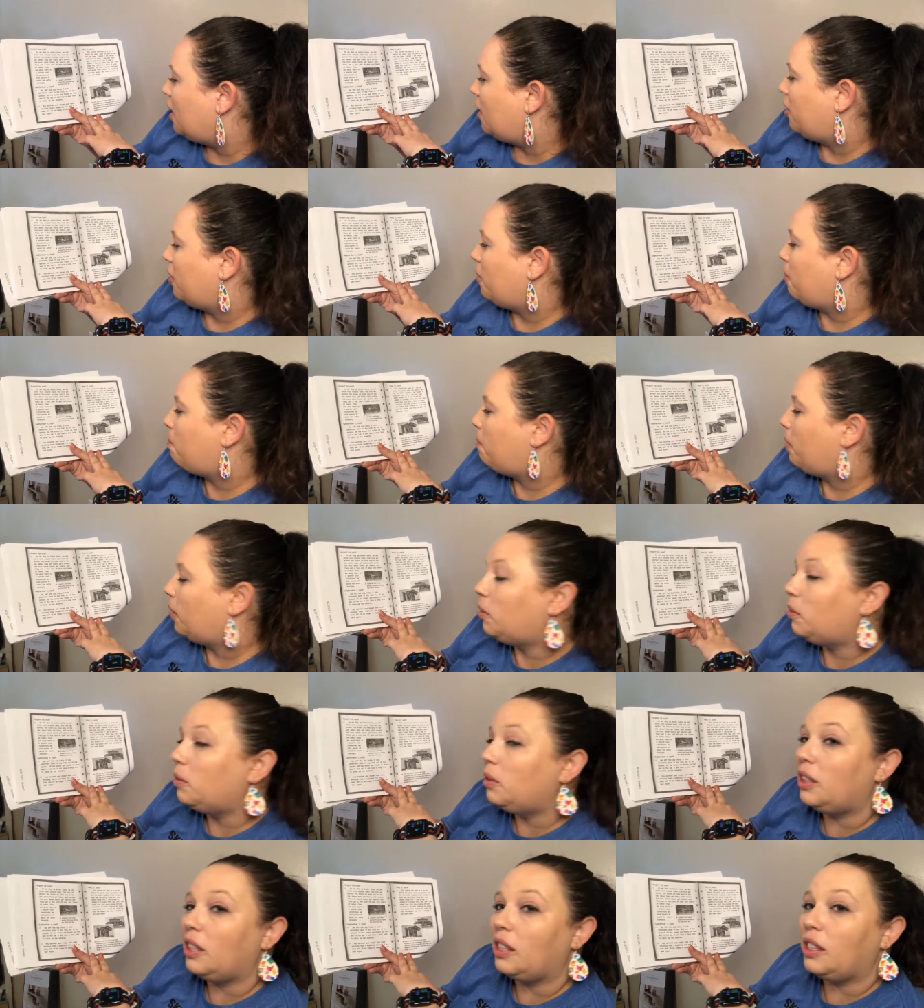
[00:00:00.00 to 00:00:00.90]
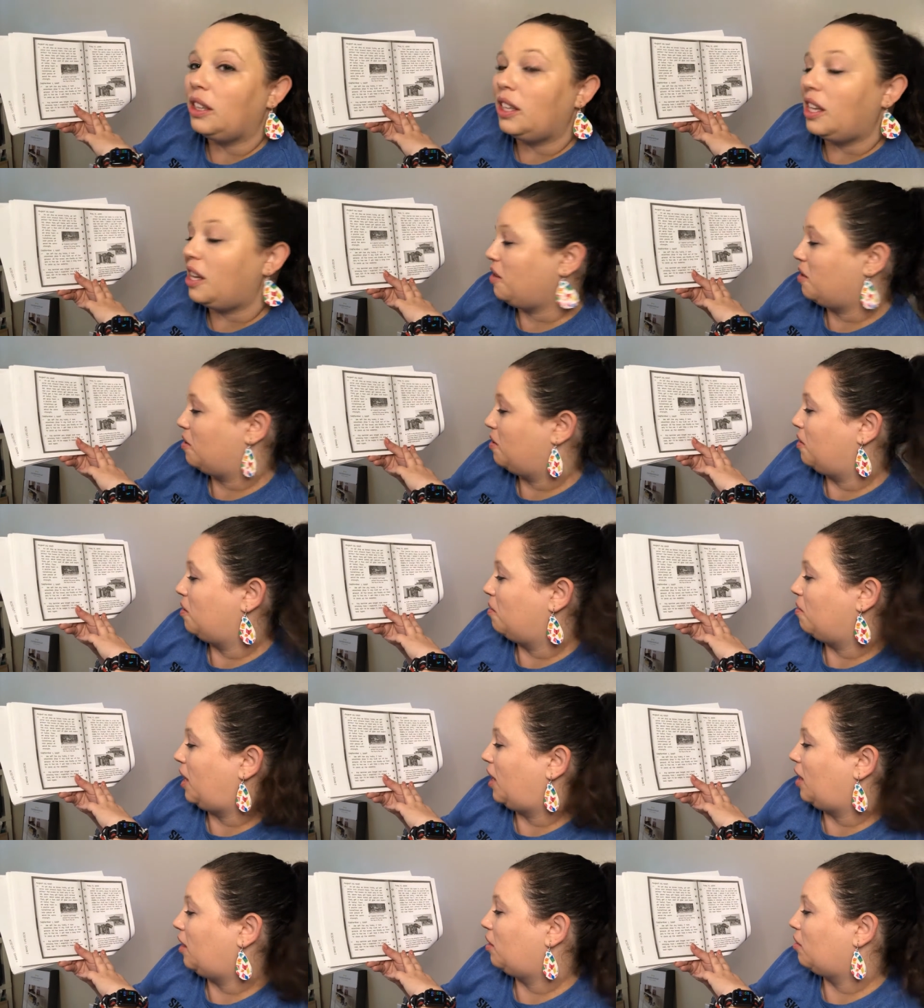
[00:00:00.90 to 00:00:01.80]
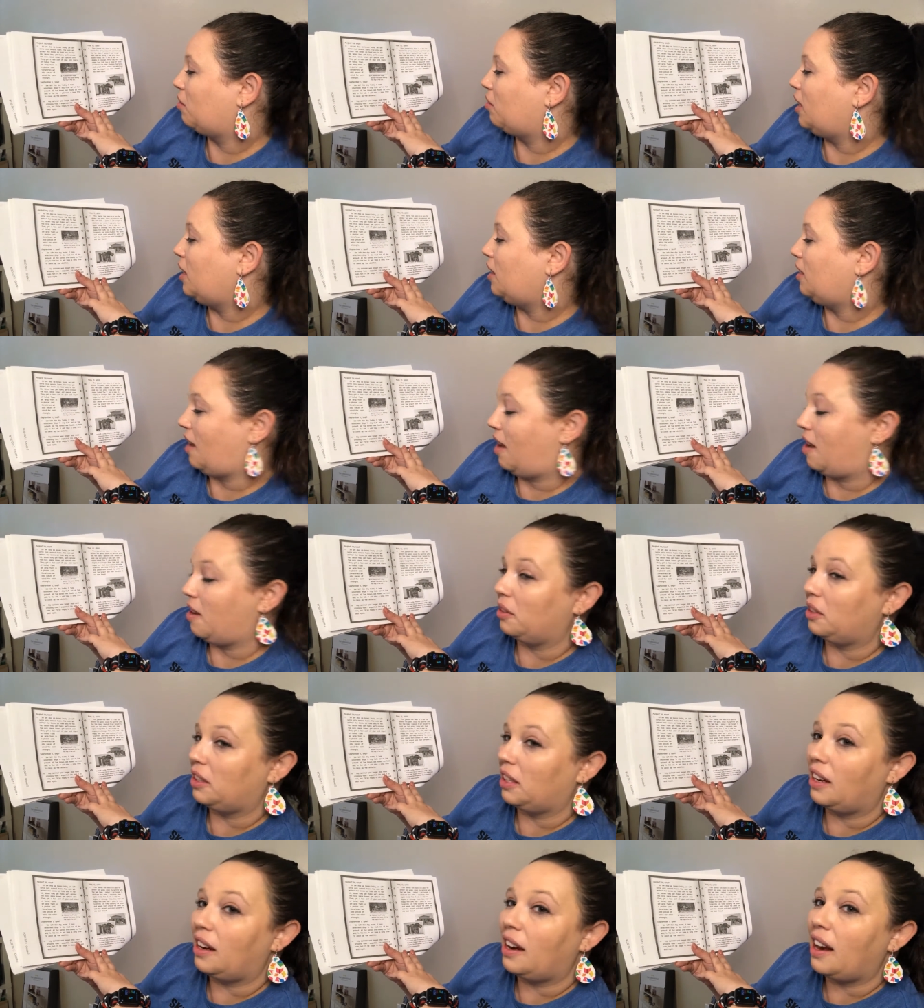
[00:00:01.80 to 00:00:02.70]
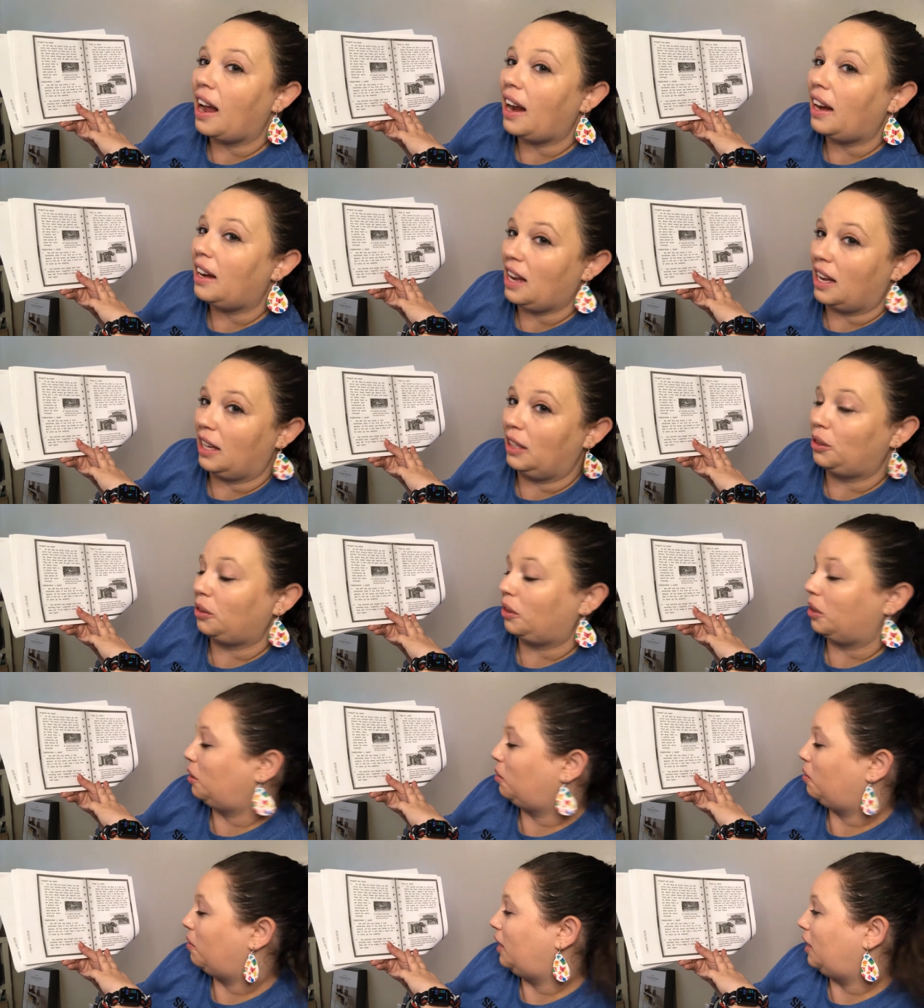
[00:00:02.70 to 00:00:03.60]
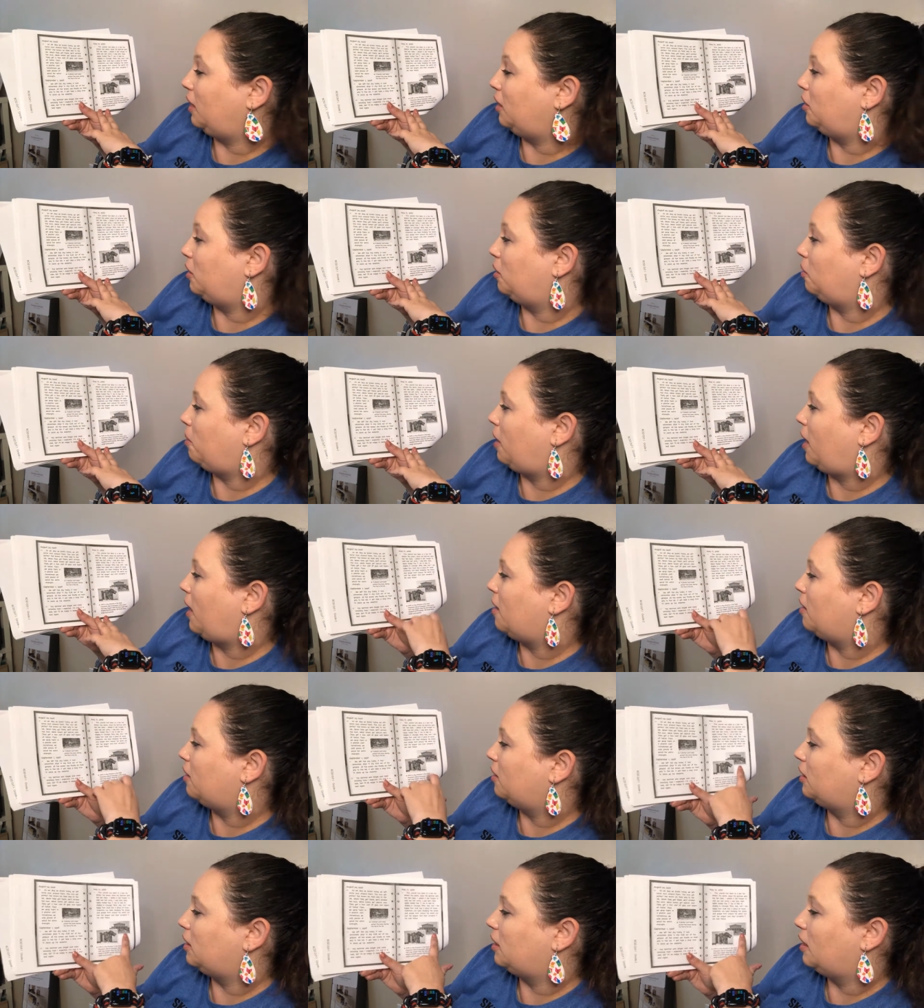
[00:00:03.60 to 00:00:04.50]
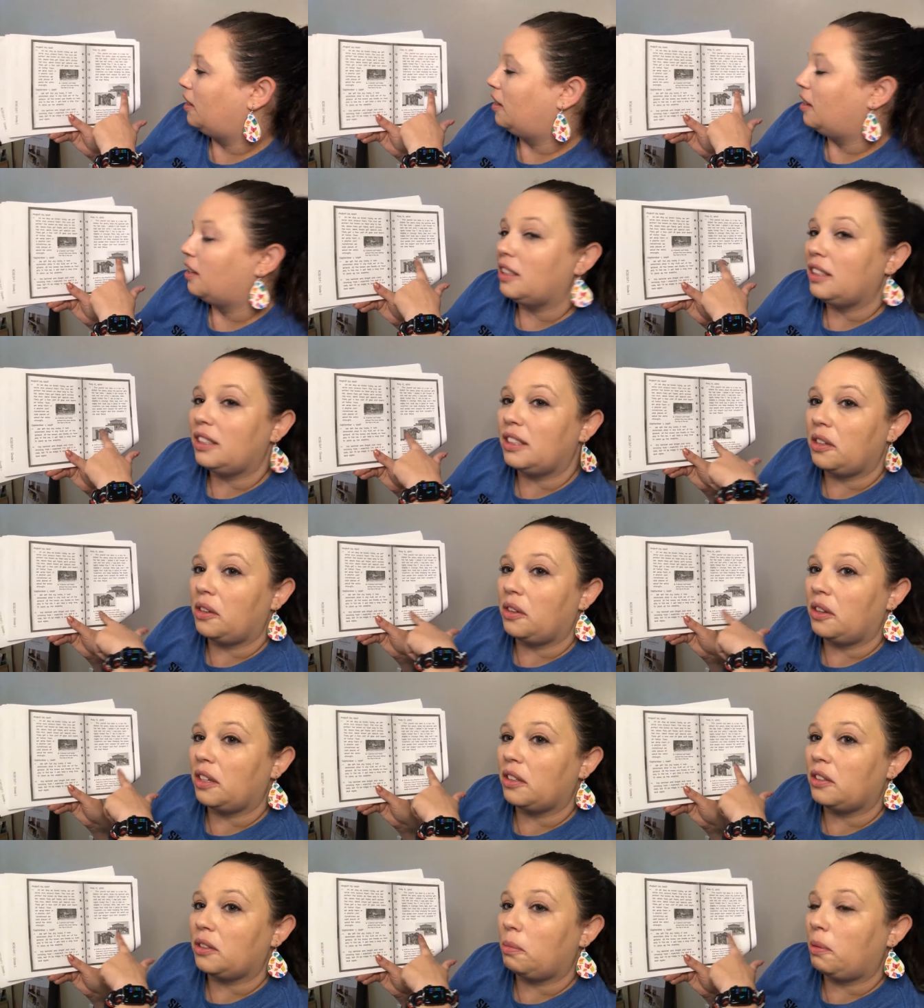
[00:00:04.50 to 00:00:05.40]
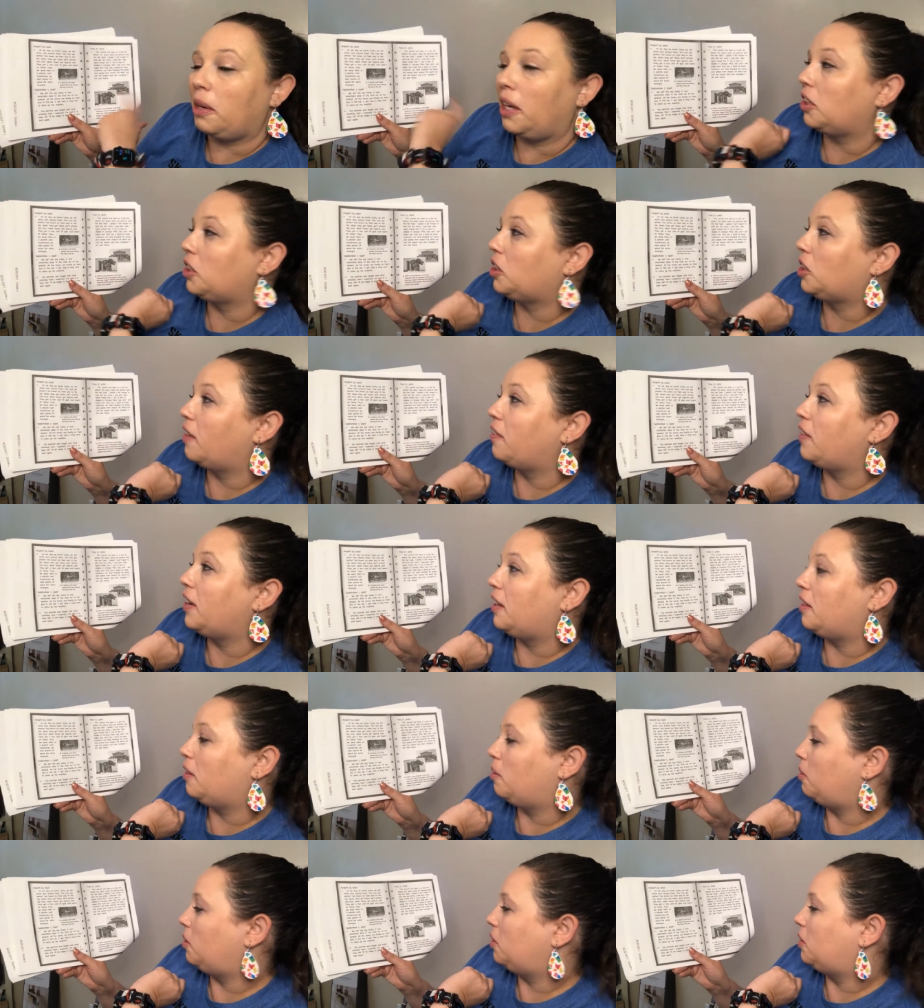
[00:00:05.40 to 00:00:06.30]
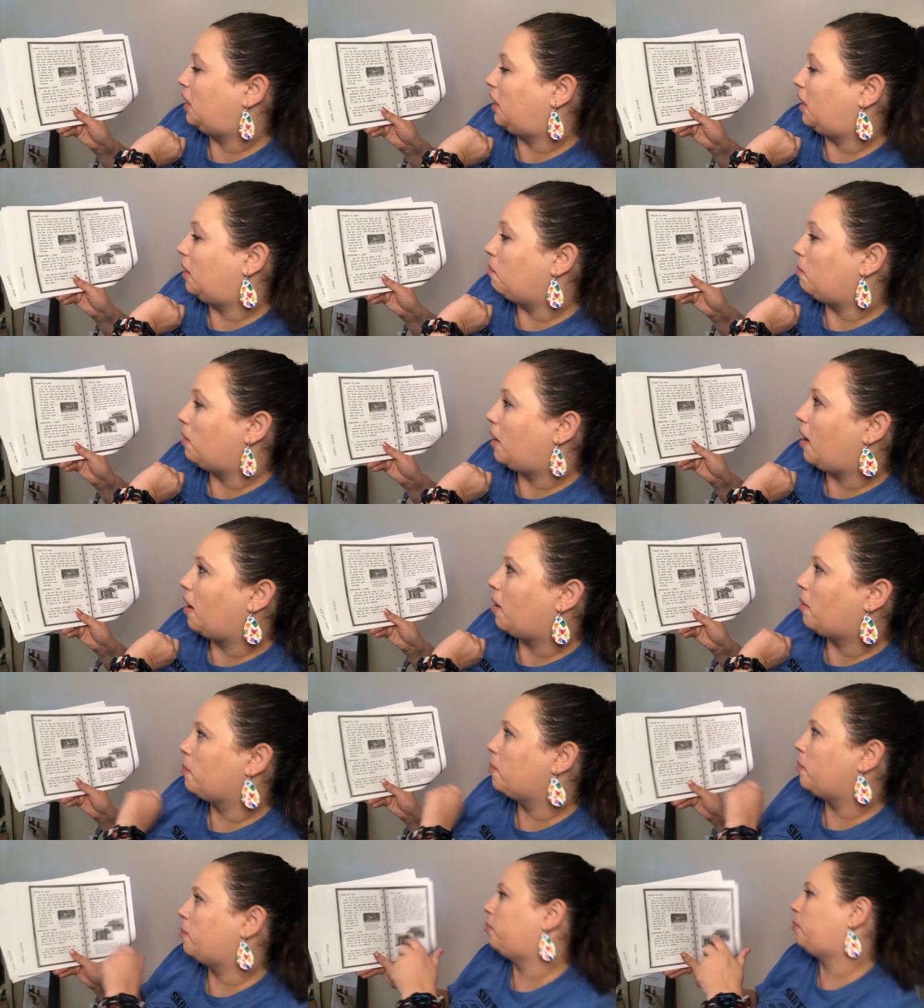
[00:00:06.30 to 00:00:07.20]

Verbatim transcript: The bones alone weigh 3,922 pounds. So there's a picture of it in the museum there.